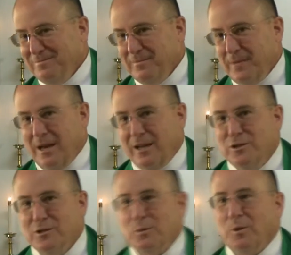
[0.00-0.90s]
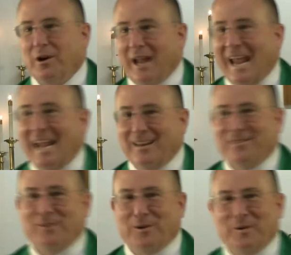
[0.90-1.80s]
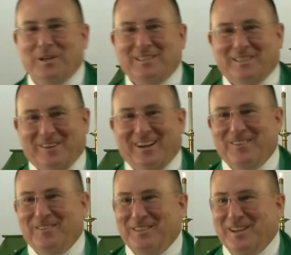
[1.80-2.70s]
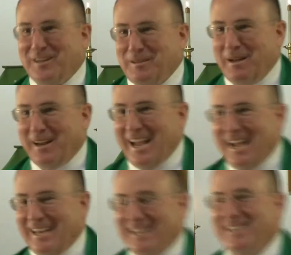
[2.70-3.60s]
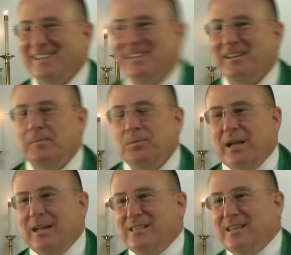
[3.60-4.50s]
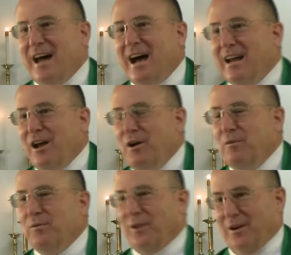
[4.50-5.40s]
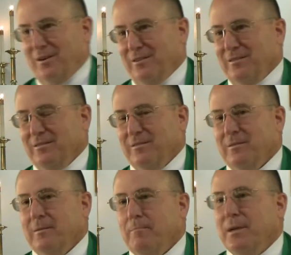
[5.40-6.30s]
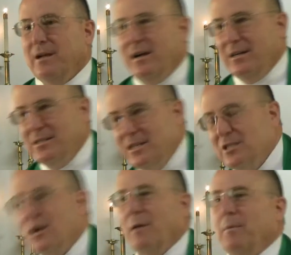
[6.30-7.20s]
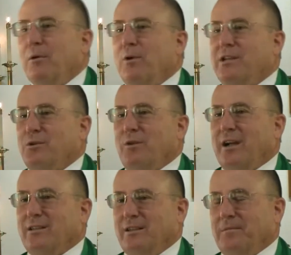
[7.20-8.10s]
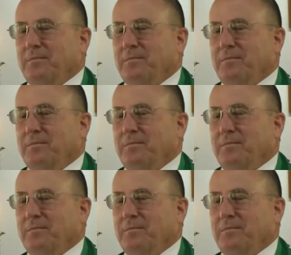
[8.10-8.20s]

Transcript: And I use the word ain't for a reason, right? We talked about ain't. It's not over because he's going to be resurrected.